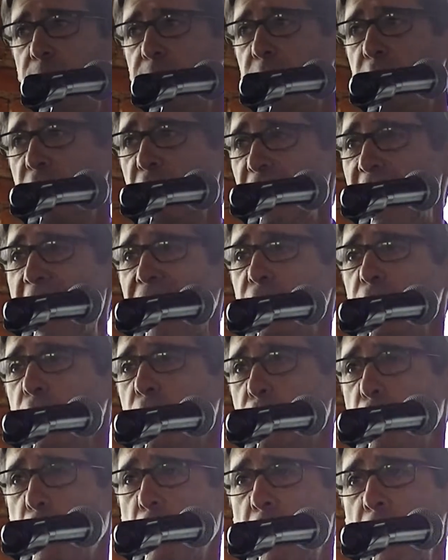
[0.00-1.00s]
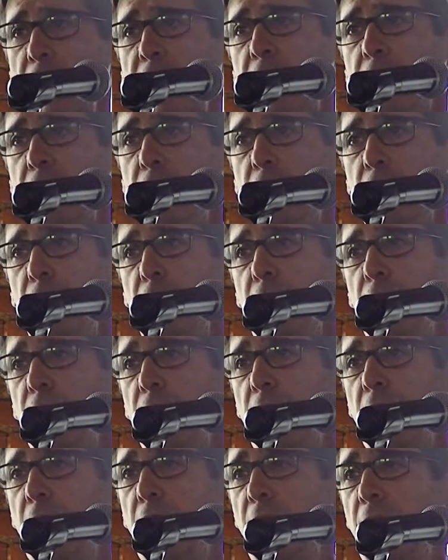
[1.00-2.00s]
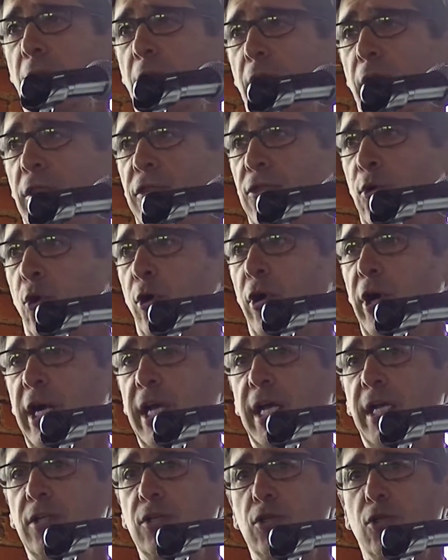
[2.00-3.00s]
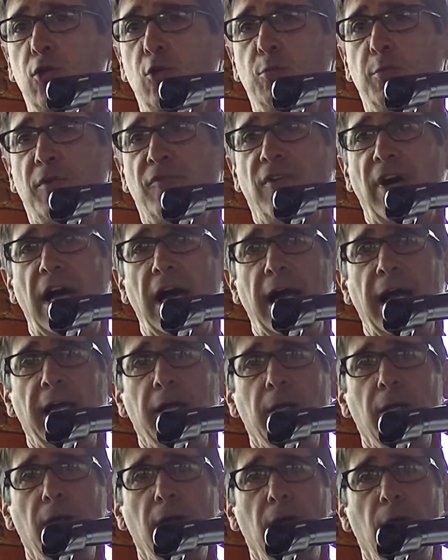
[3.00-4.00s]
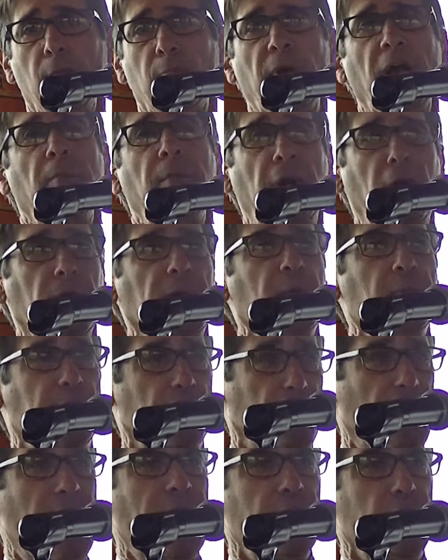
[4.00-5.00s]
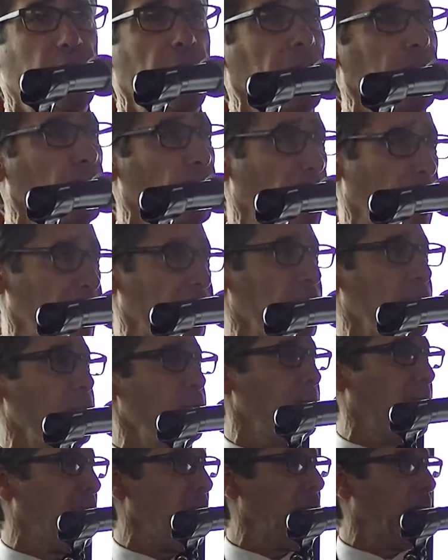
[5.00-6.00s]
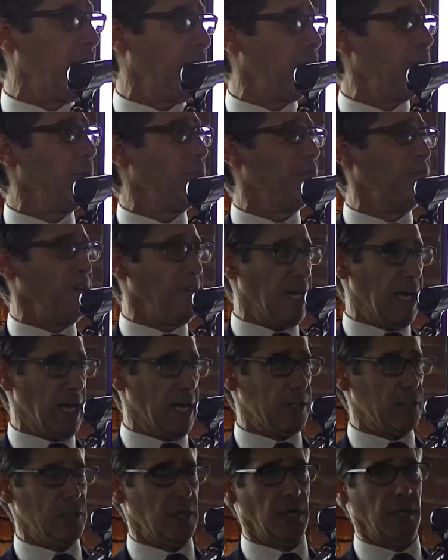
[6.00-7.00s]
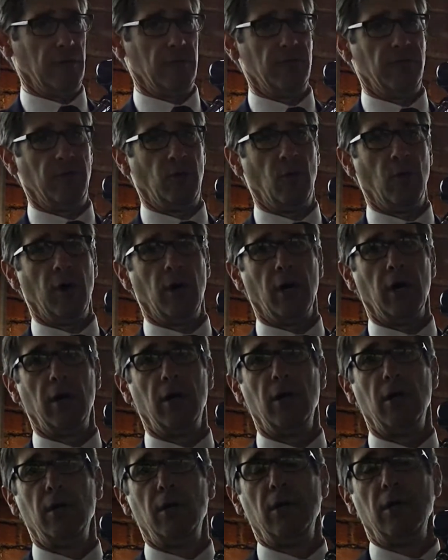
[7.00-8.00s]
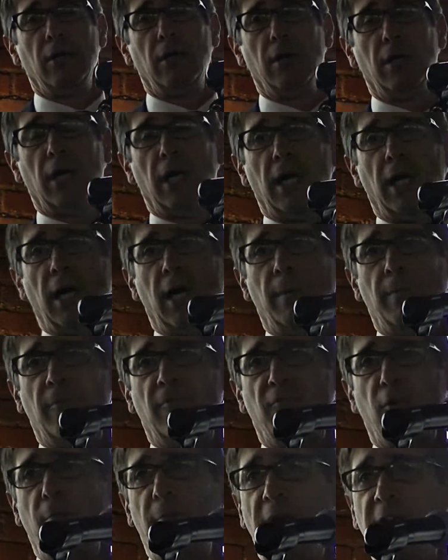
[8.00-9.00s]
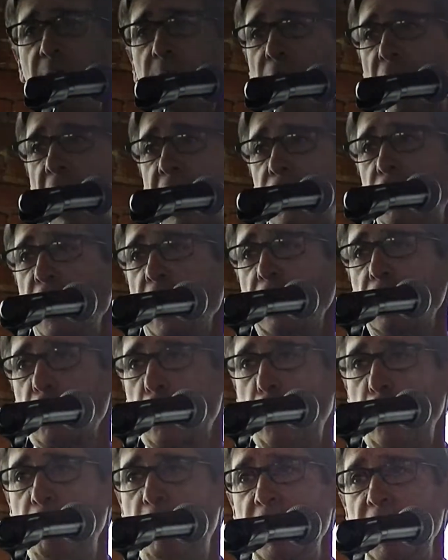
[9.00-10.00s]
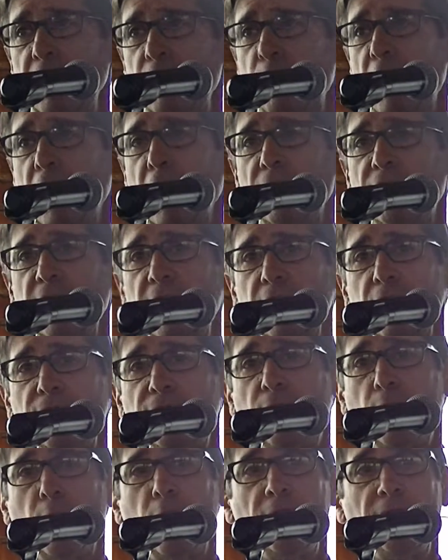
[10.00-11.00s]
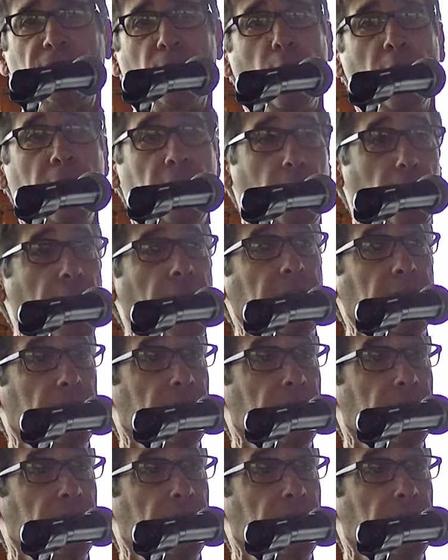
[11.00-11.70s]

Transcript: statutory authority to provide primarily project revenue bond financing for many projects. Could be relevant for foreign direct